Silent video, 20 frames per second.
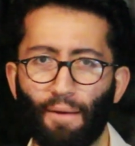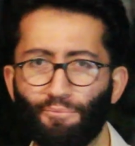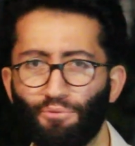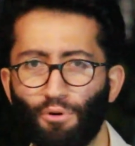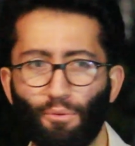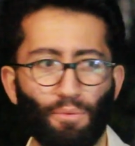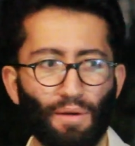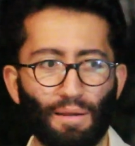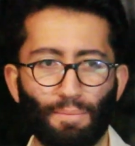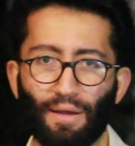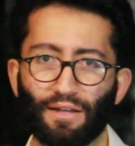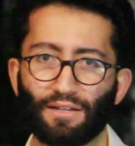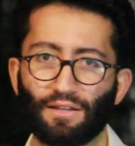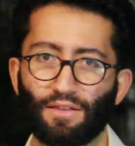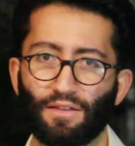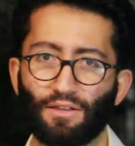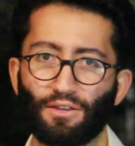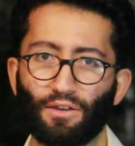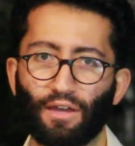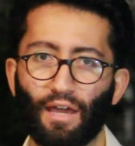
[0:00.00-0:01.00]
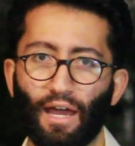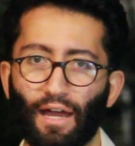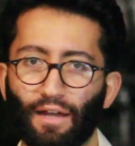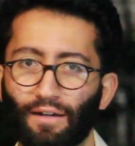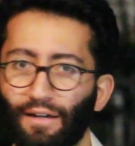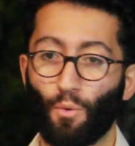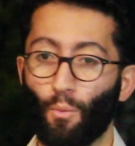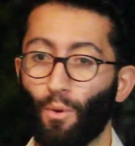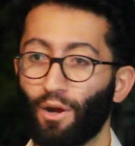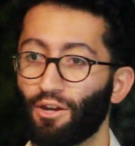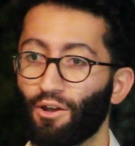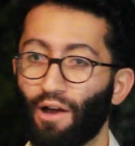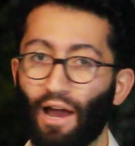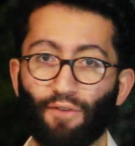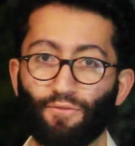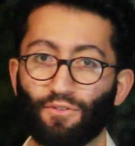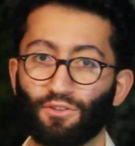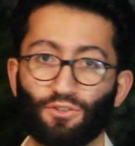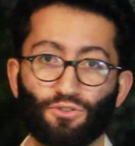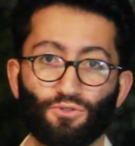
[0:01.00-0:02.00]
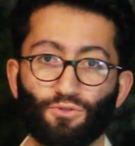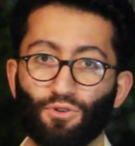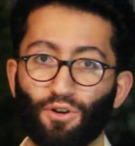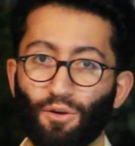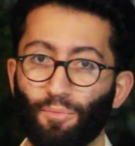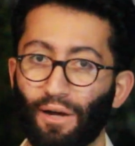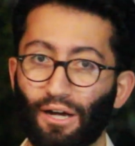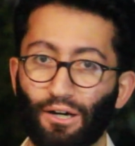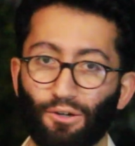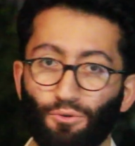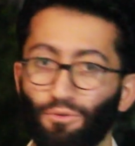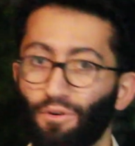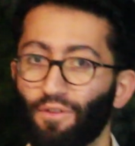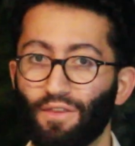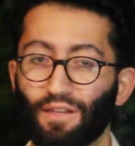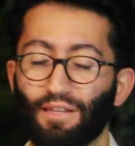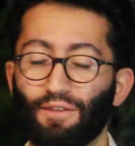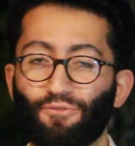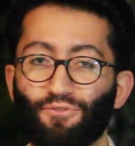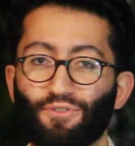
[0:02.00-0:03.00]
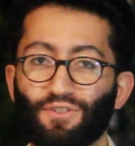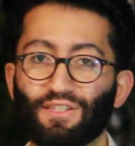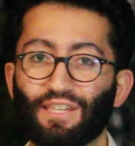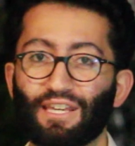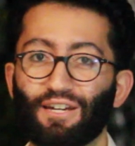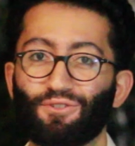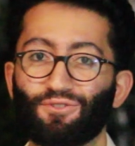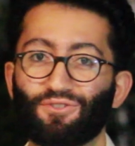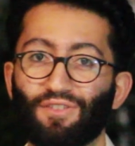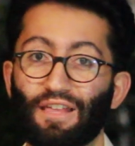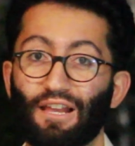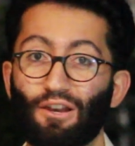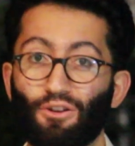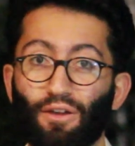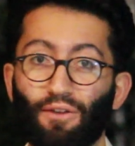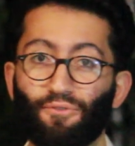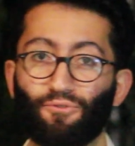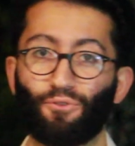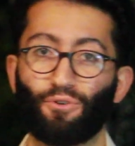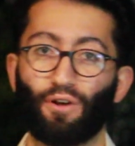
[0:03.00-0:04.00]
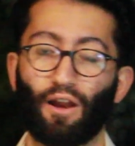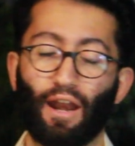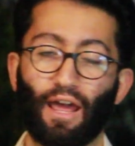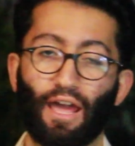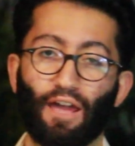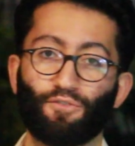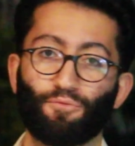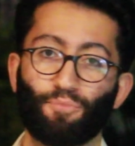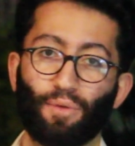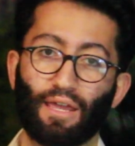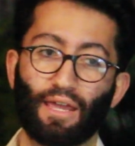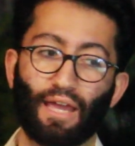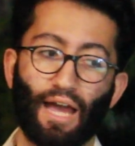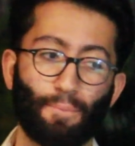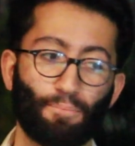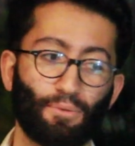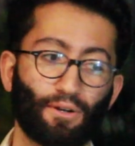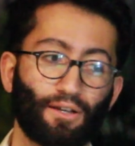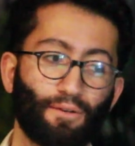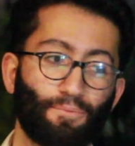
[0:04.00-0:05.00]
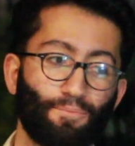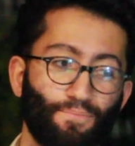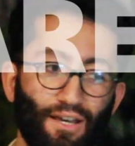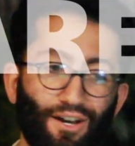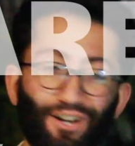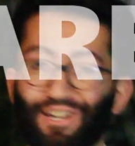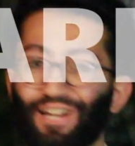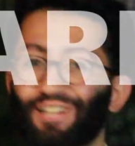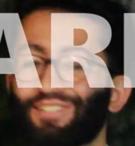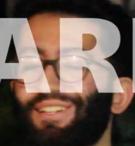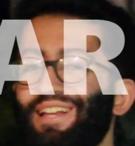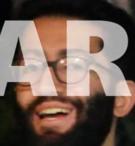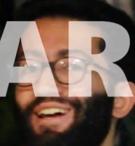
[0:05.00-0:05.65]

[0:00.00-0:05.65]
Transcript: probably better than you can when you're having to talk about all of the different skills that they're looking for in an AFP applicant. Okay, so